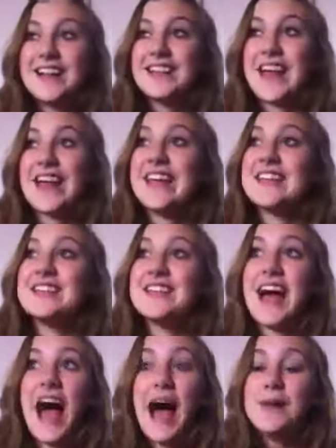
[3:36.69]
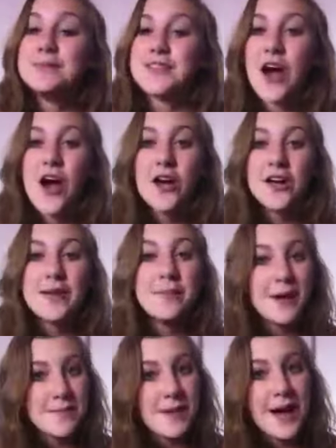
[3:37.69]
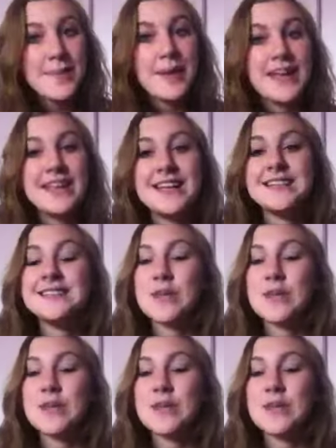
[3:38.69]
Like, I'm sorry, but in my opinion,